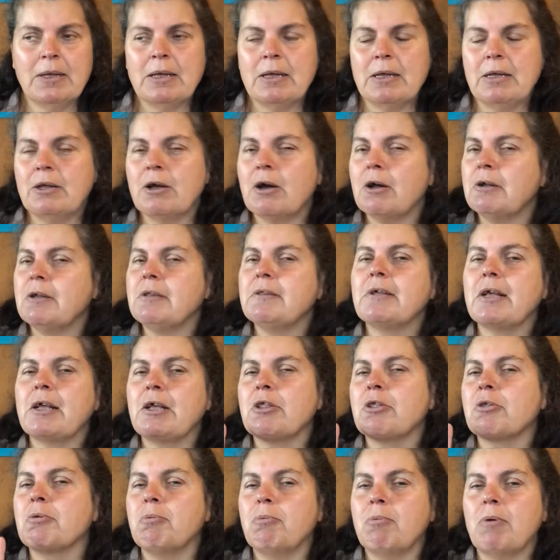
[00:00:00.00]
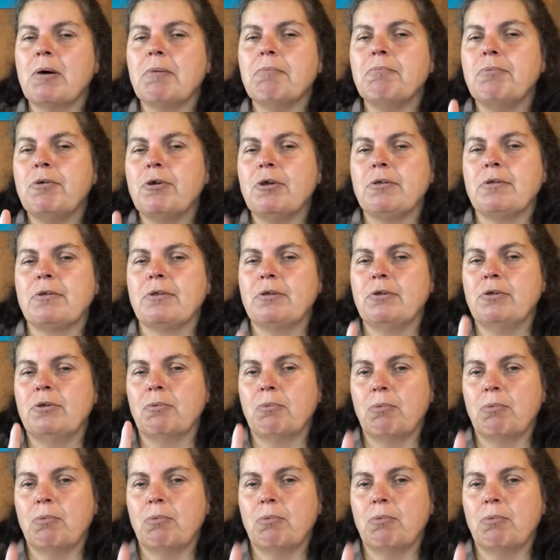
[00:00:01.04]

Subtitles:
It only takes one person to